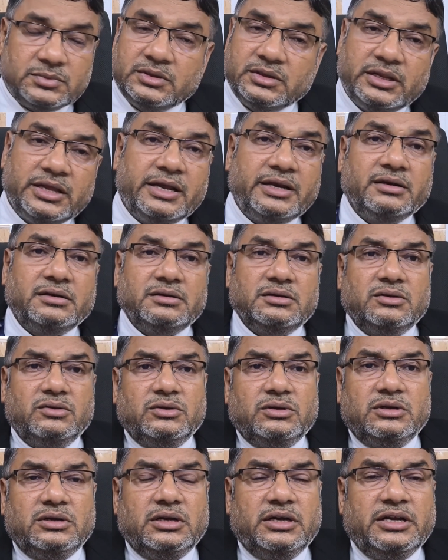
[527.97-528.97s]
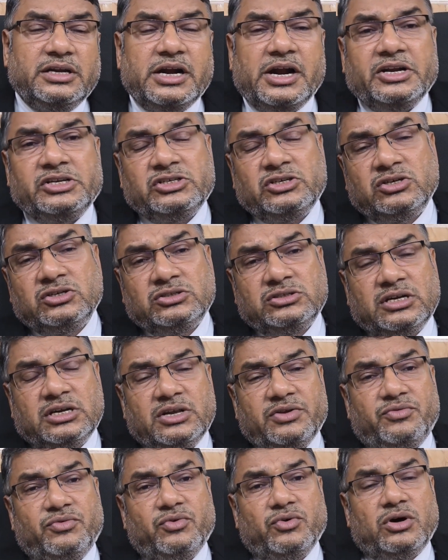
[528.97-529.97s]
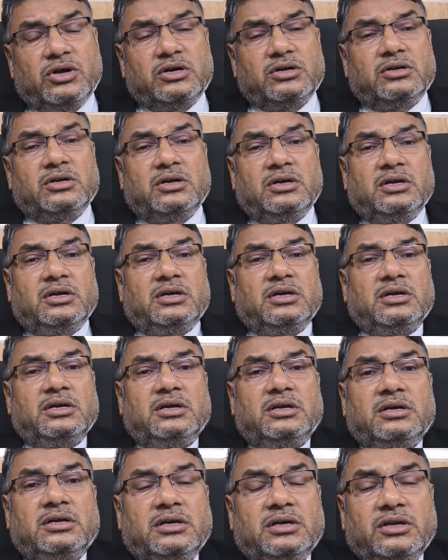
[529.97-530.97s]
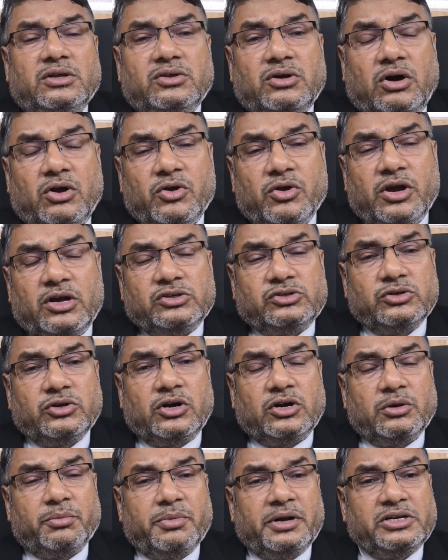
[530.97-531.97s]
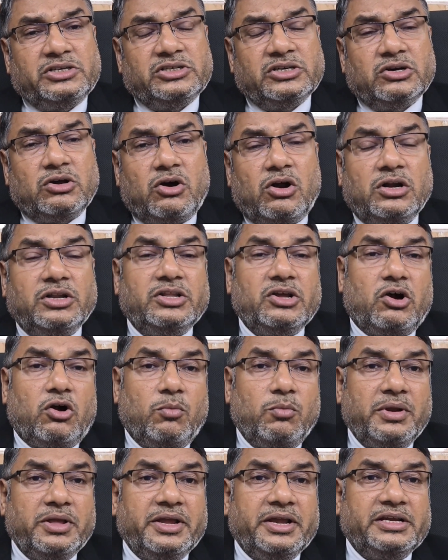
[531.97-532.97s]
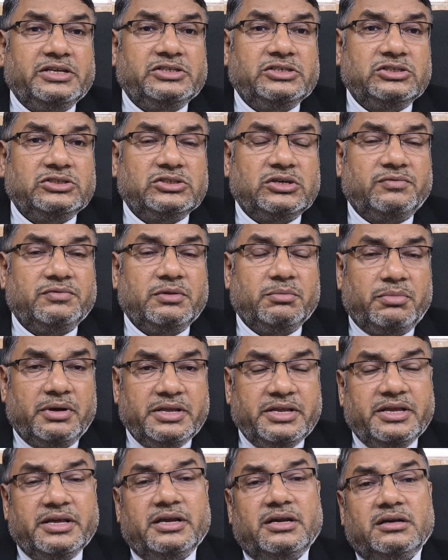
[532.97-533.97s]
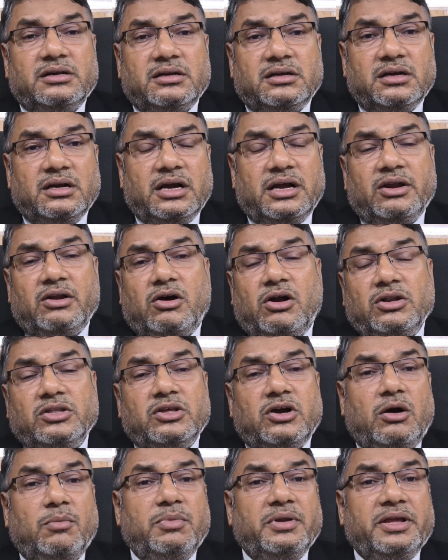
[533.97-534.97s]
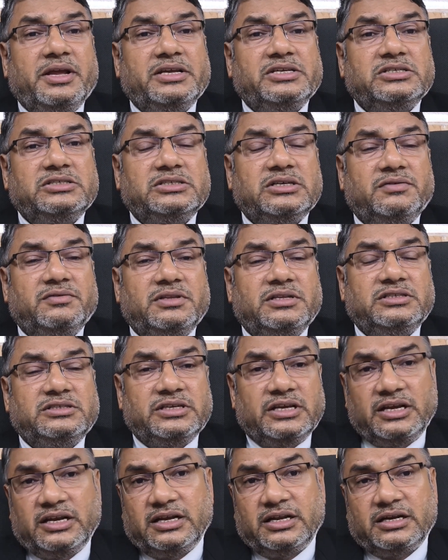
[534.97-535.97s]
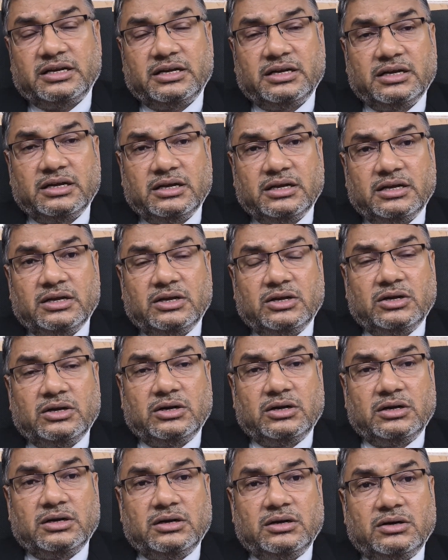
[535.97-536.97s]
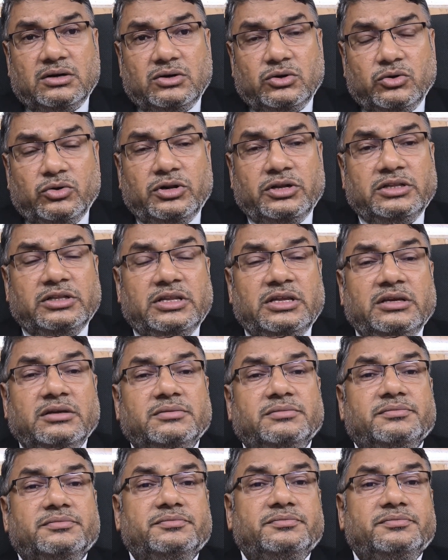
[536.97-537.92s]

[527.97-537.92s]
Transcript: Then, in addition to that, if you have to mention all the obligations of the buyer and all the obligations of the seller during the